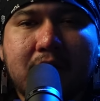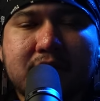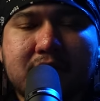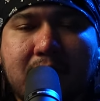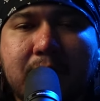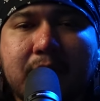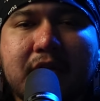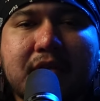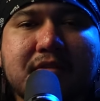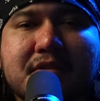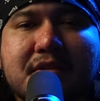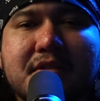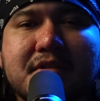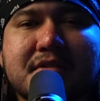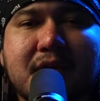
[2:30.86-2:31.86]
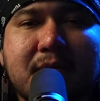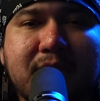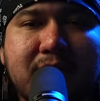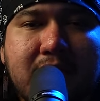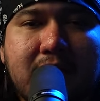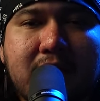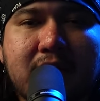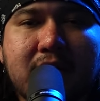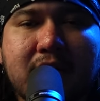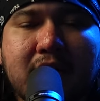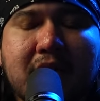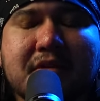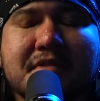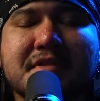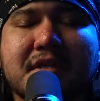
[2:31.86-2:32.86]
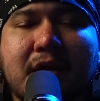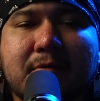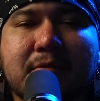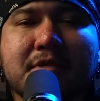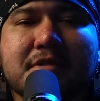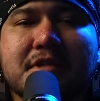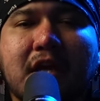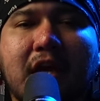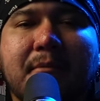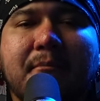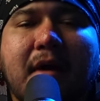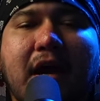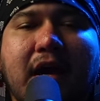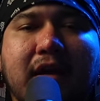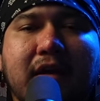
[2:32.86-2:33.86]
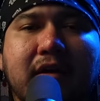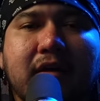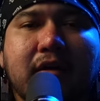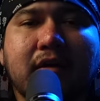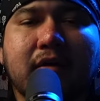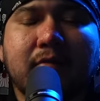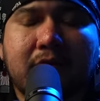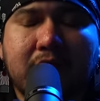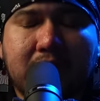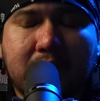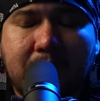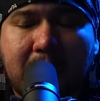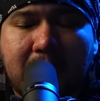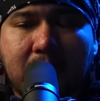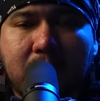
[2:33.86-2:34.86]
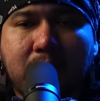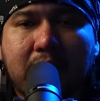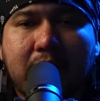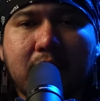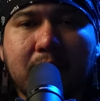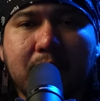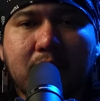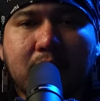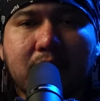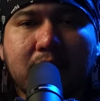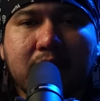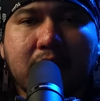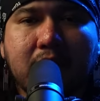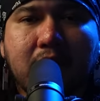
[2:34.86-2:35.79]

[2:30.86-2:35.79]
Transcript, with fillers: So I went into the subway, got a sandwich, came back, and we made our way up north.